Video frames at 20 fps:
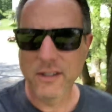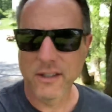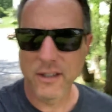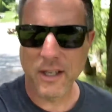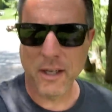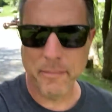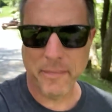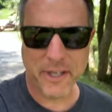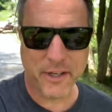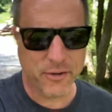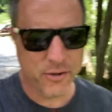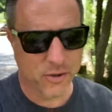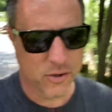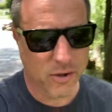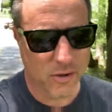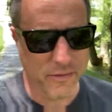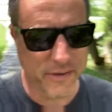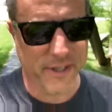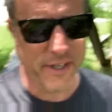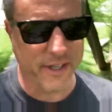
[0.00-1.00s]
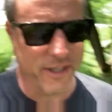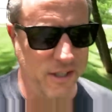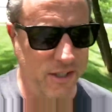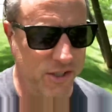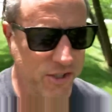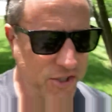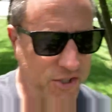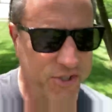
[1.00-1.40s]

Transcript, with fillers: Got my crew over here just